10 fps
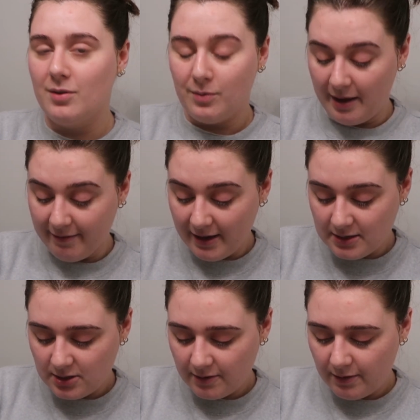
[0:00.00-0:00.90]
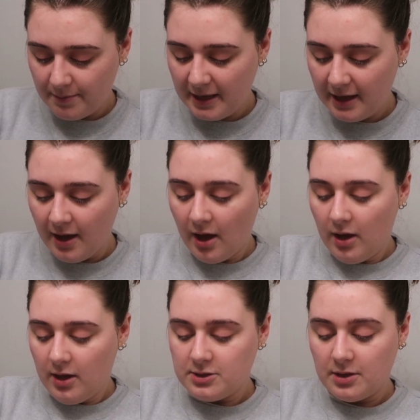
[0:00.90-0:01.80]
go way faster for me.
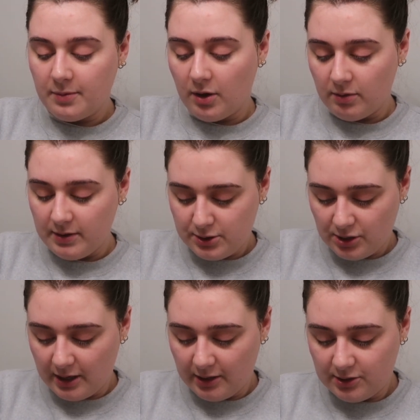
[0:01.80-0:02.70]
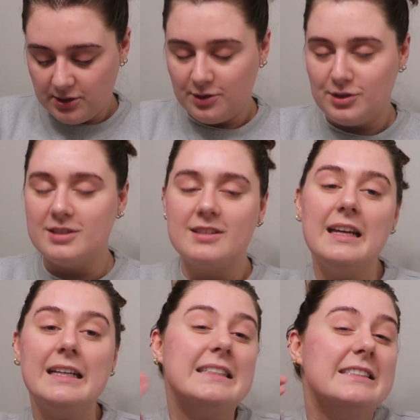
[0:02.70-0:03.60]
So I'm always trying to just
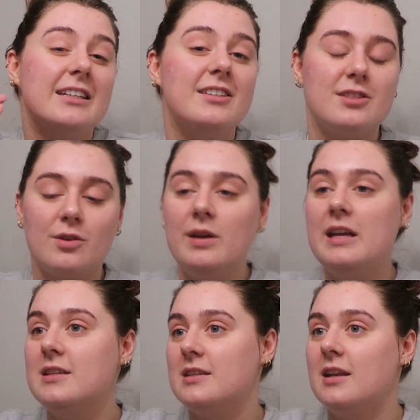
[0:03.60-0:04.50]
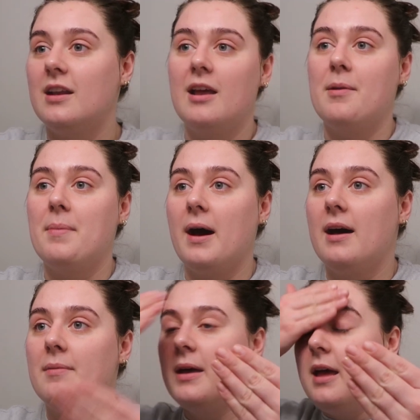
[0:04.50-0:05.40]
like squeeze and
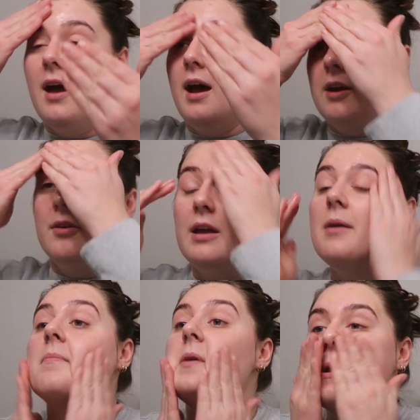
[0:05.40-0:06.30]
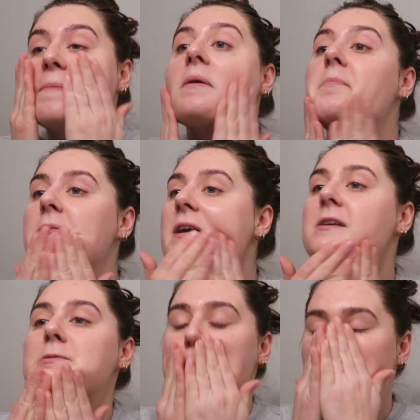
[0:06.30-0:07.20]
pop. I don't get many
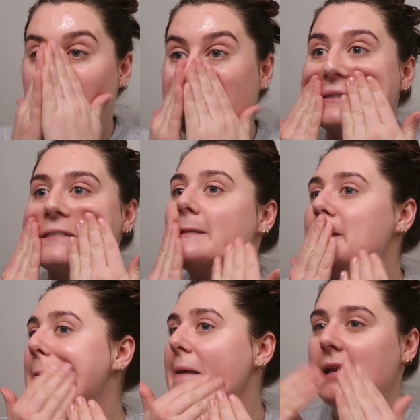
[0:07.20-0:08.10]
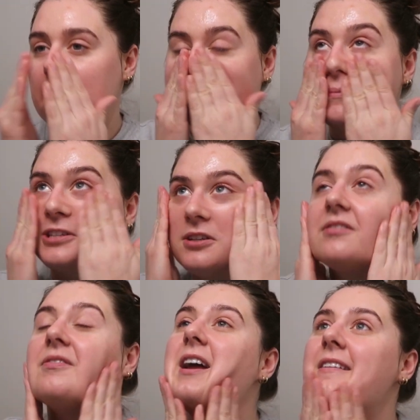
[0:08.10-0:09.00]
pimples, but since I am
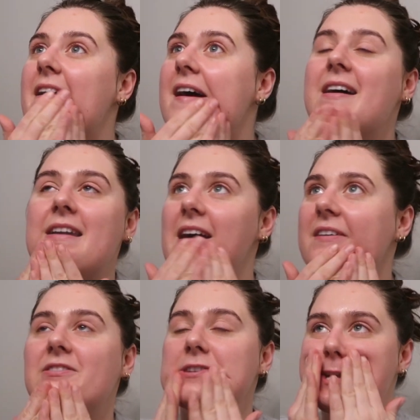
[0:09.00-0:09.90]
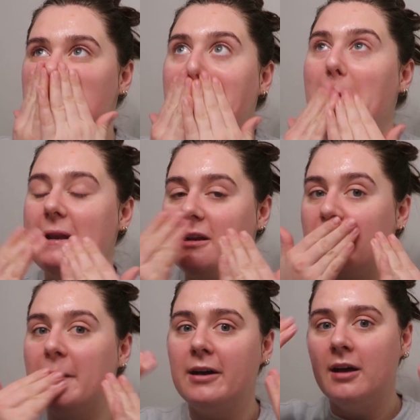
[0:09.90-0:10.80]
doing retinol and I haven't done a
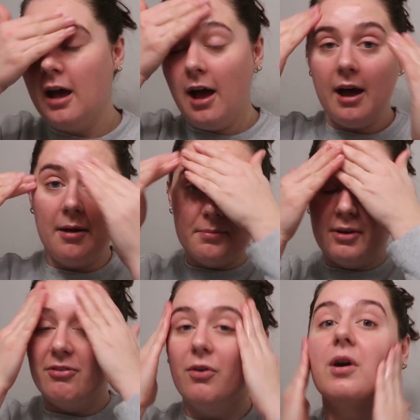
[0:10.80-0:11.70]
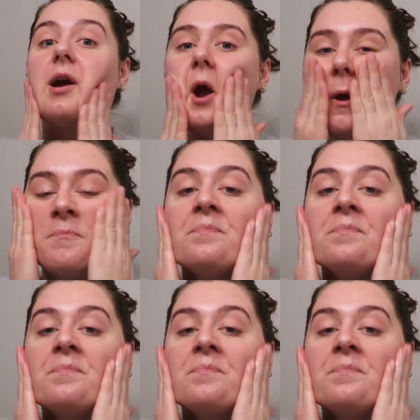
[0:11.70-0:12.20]
retinol before,